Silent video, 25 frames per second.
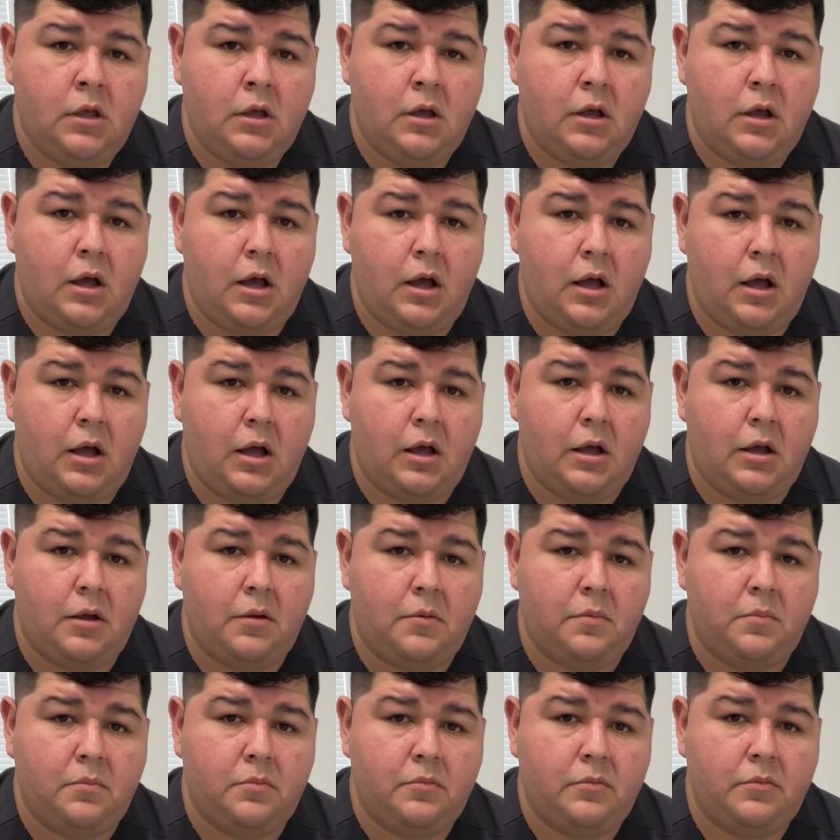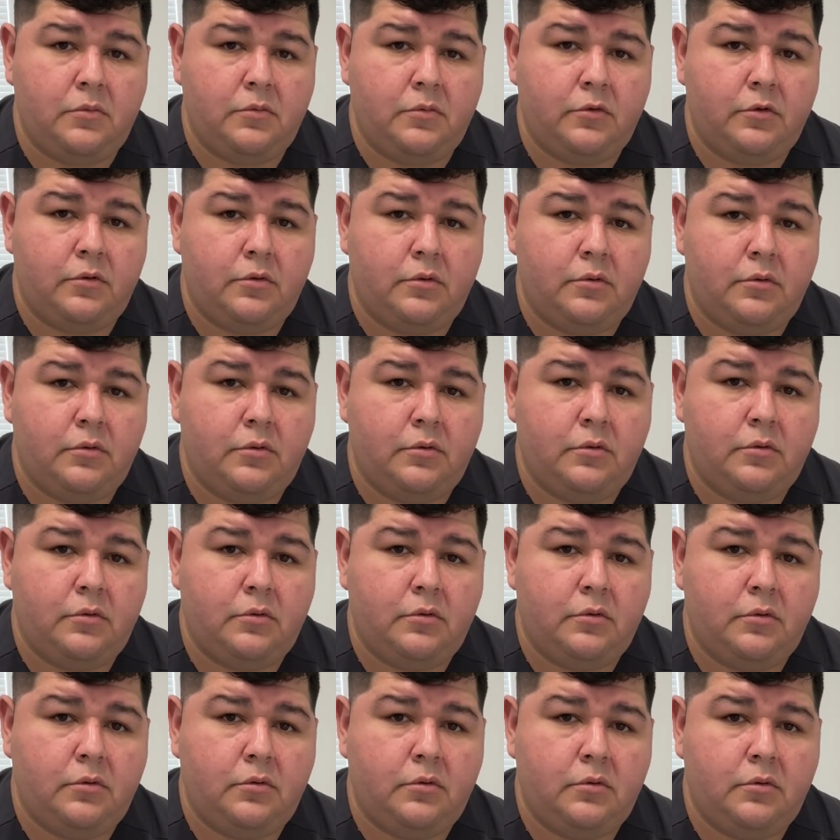Some
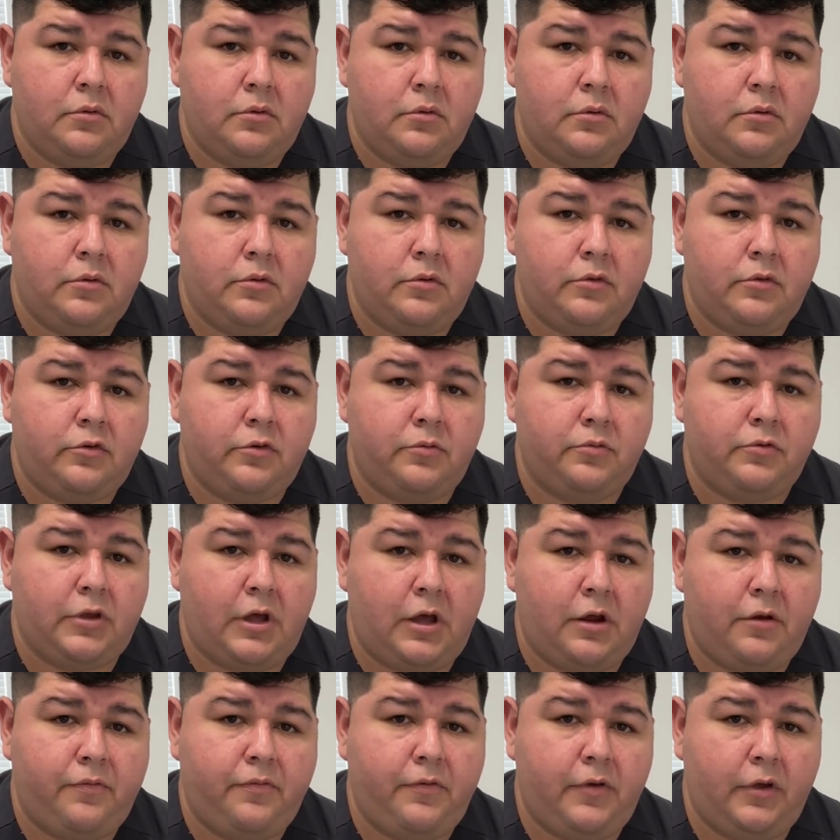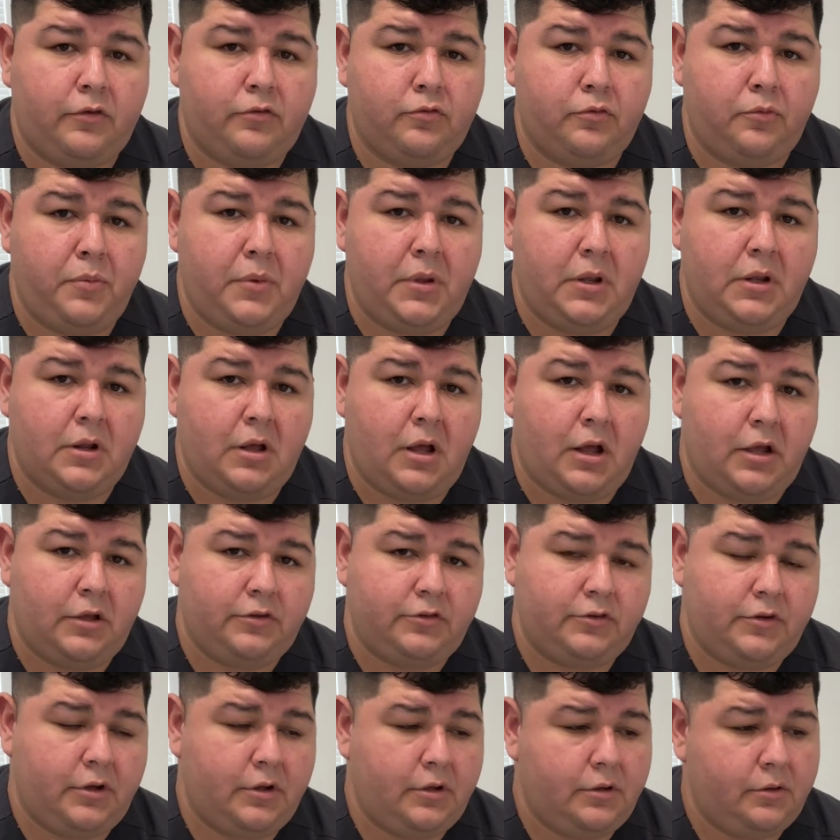side effects would be
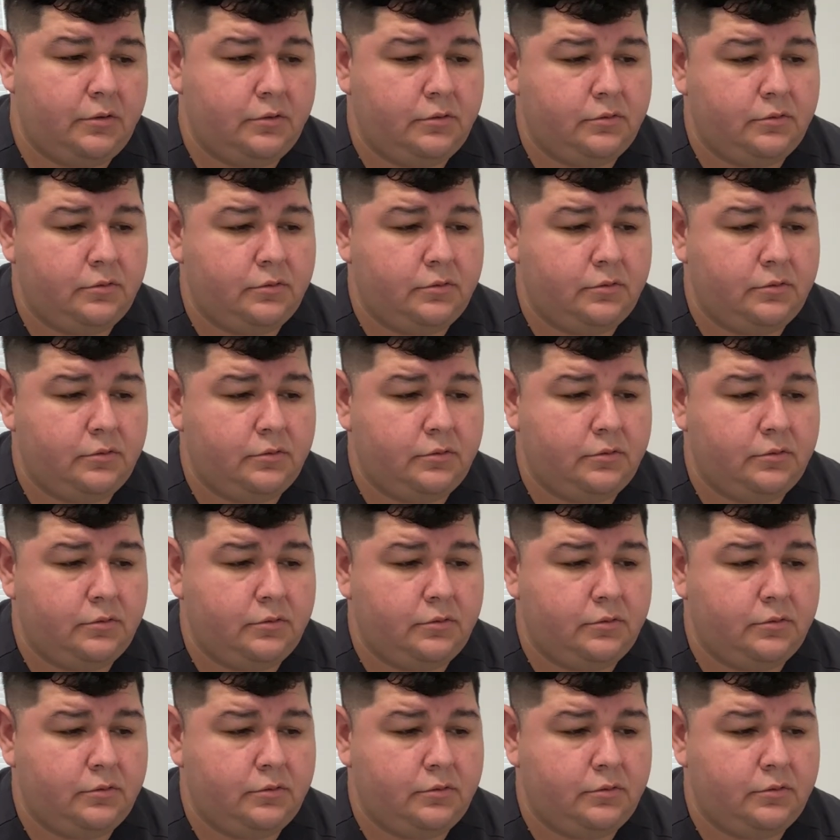nausea,